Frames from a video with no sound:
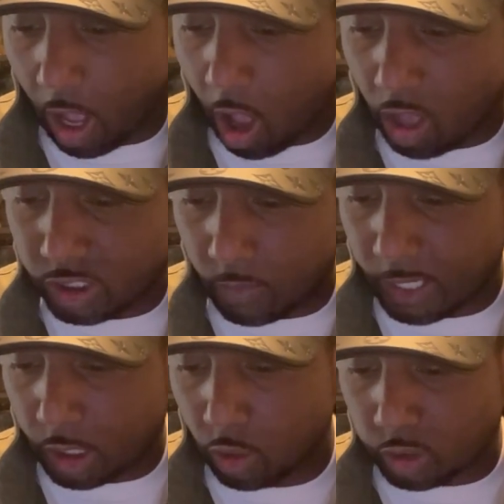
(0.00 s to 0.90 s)
also
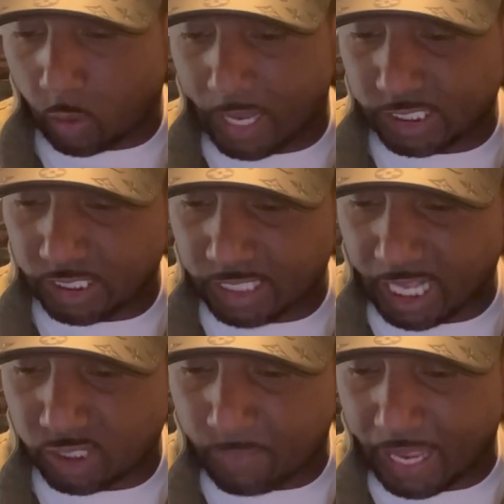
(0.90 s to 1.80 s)
includes questions
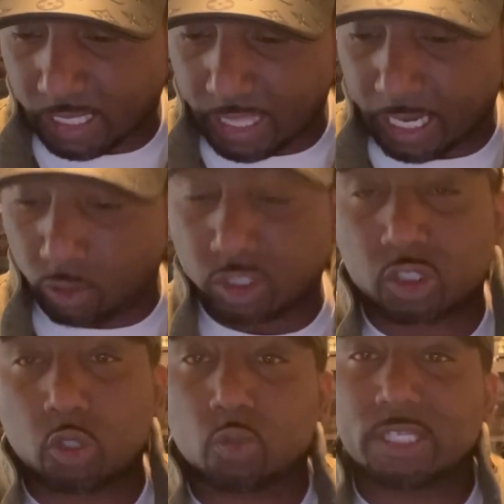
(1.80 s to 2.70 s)
that speculate on
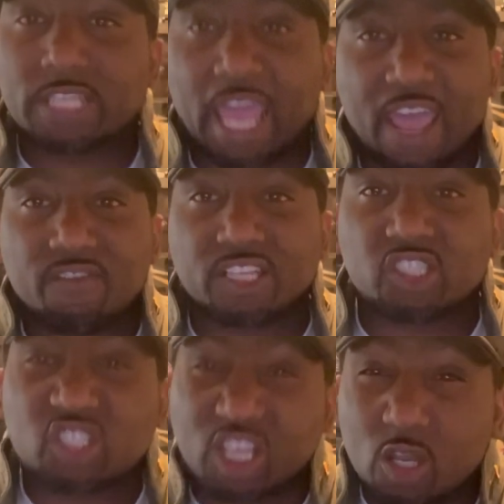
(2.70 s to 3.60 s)
students having
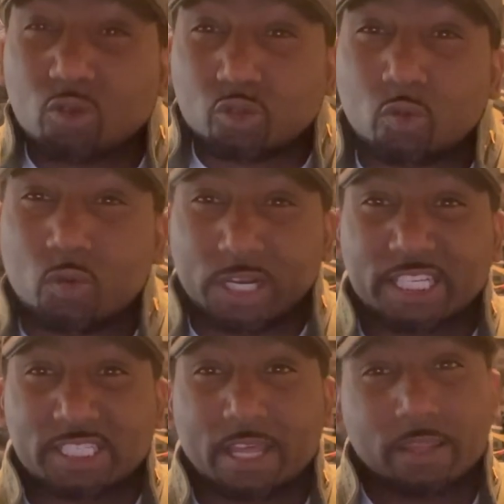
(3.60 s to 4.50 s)
children with
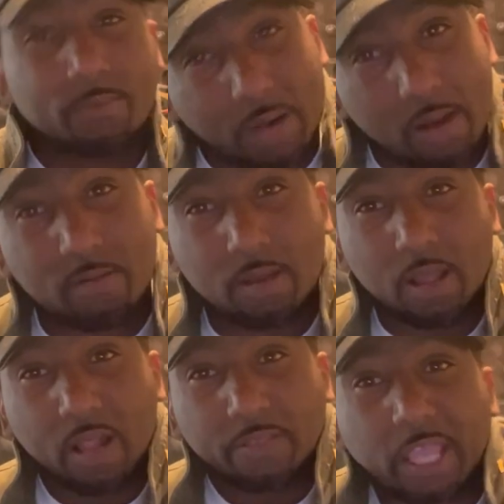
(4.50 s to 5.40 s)
each other, bro.
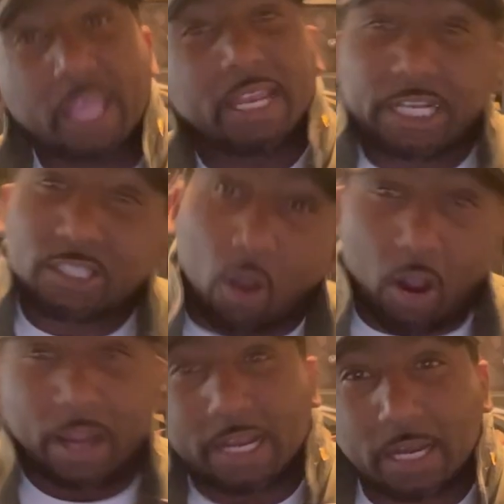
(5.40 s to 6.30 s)
Then he
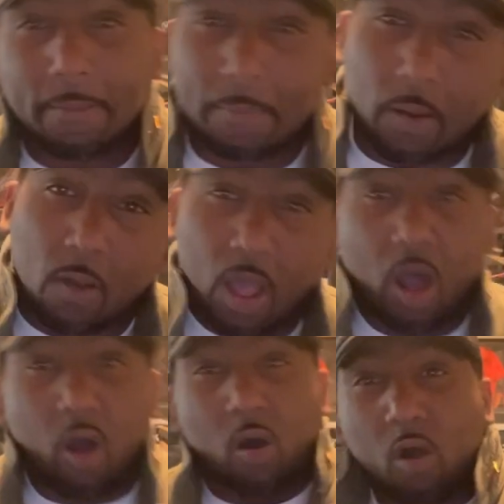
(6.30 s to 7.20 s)
targeted them on,
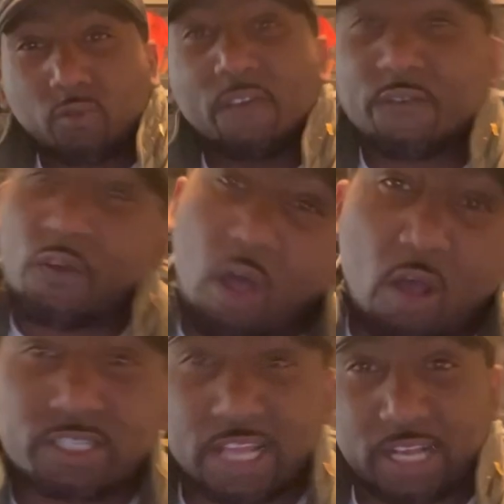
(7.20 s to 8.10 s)
on, on the
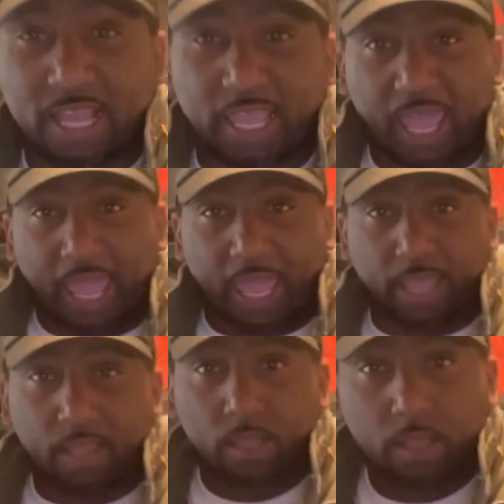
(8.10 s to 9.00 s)
flaws that they had.
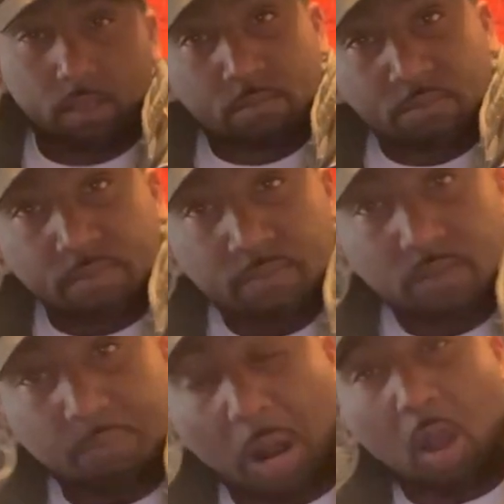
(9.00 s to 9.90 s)

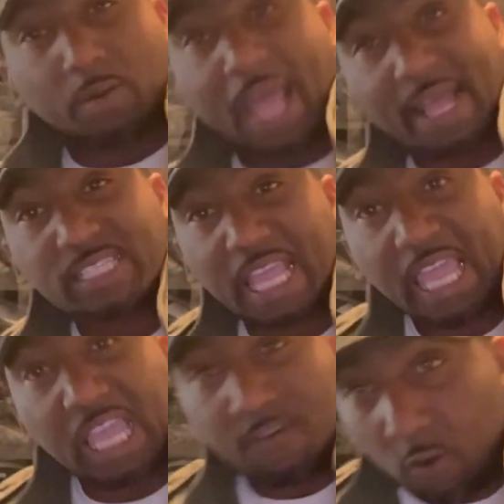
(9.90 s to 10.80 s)
Bro, that's
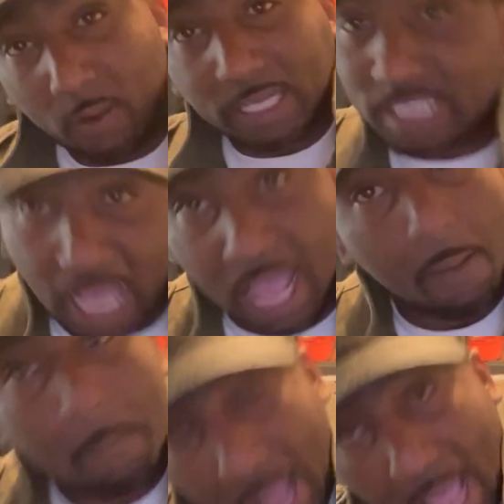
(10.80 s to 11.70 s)
evil and
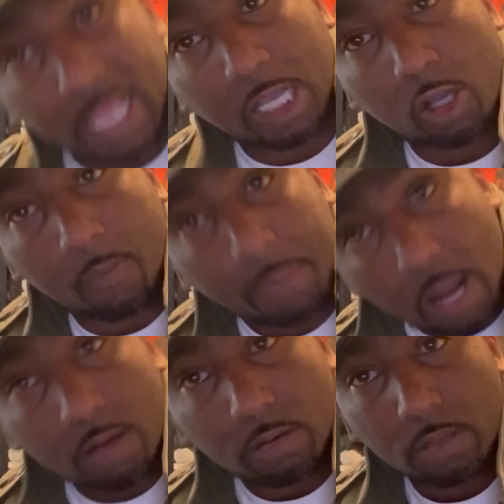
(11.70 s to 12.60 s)
diabolical,
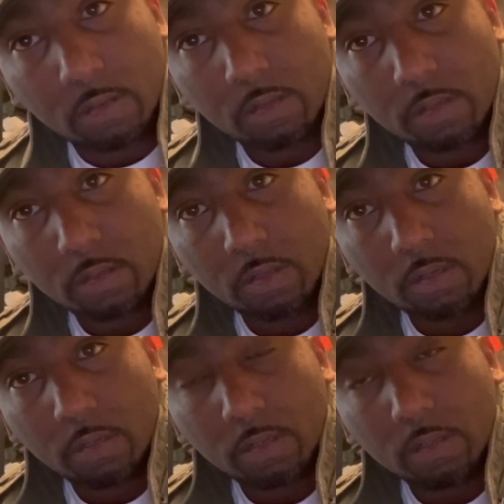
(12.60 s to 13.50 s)
bro.
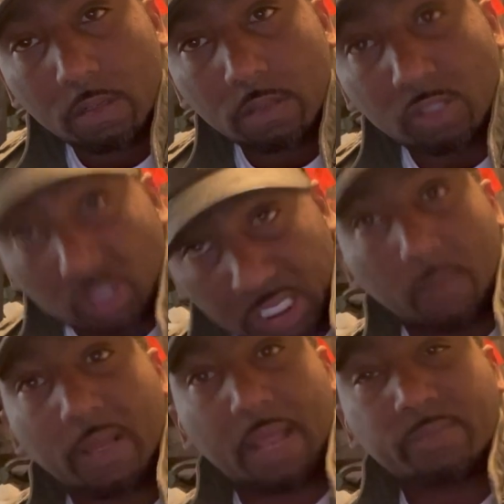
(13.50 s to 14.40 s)
You see
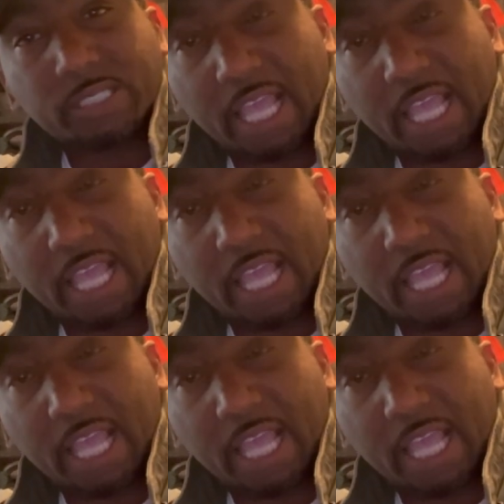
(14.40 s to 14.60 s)
what I'm saying?